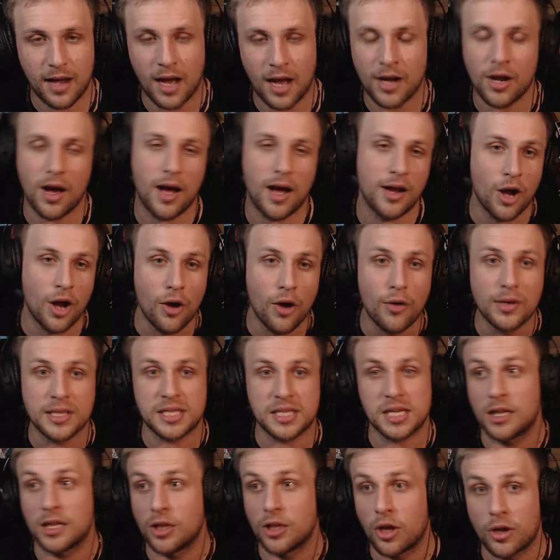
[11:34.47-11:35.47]
I know it's
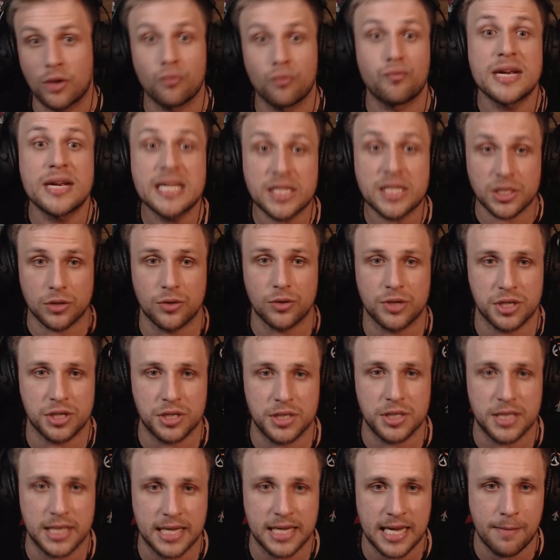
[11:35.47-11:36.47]
a lot of resources
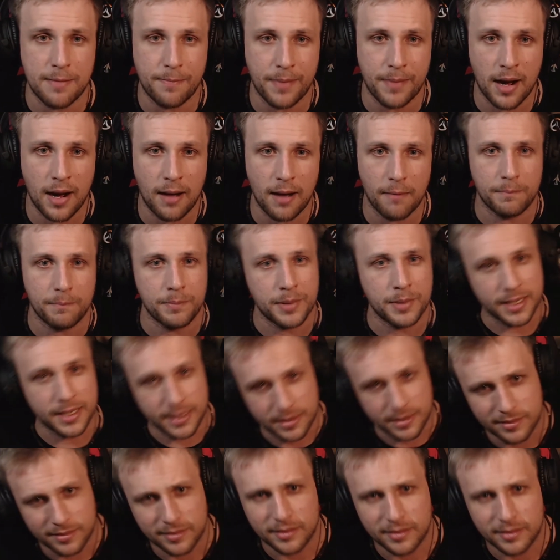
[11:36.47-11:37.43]
to keep up, but,